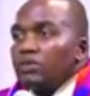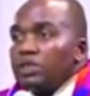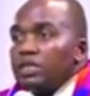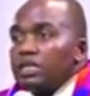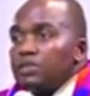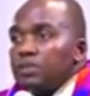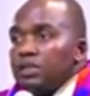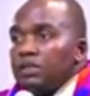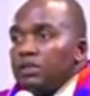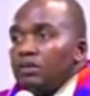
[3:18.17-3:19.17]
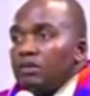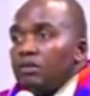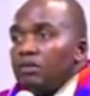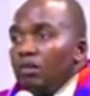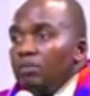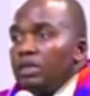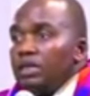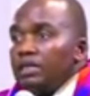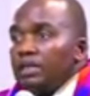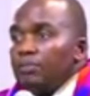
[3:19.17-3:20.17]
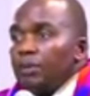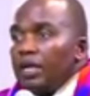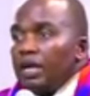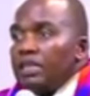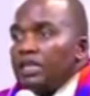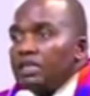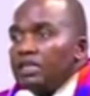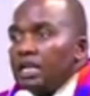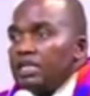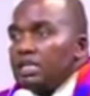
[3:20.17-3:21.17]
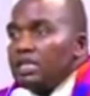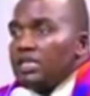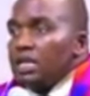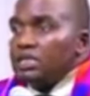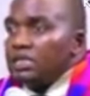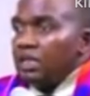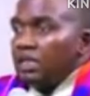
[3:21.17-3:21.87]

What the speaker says: which has been communicated by other intercessors,